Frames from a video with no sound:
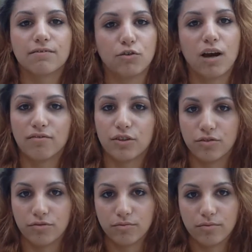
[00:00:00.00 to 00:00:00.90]
you have to
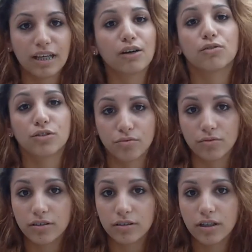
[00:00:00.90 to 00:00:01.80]
do, like go to school.
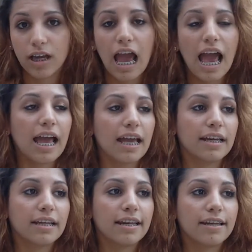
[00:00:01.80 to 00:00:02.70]

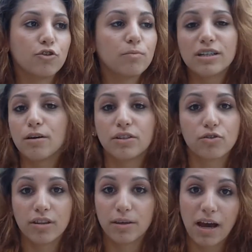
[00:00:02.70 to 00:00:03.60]
And you might not be
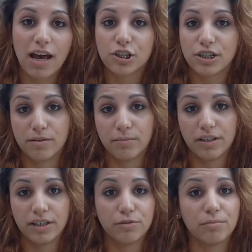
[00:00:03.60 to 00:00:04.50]
totally passionate
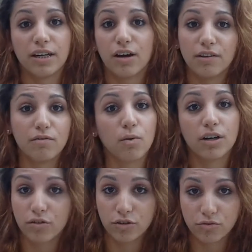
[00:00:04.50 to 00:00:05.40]
about it, you might not even want
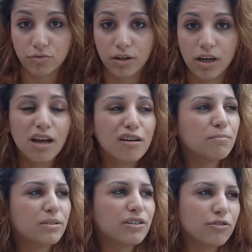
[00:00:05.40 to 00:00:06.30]
to go to school.
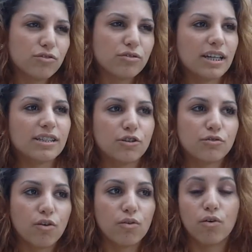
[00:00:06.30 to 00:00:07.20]
But then there's those things that you
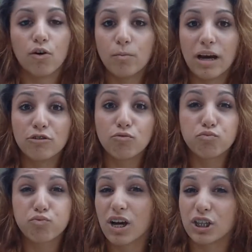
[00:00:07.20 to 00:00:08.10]
go home and you
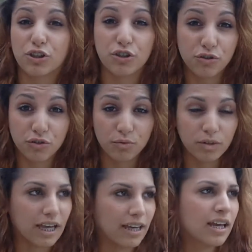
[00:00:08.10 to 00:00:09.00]
rush to do, like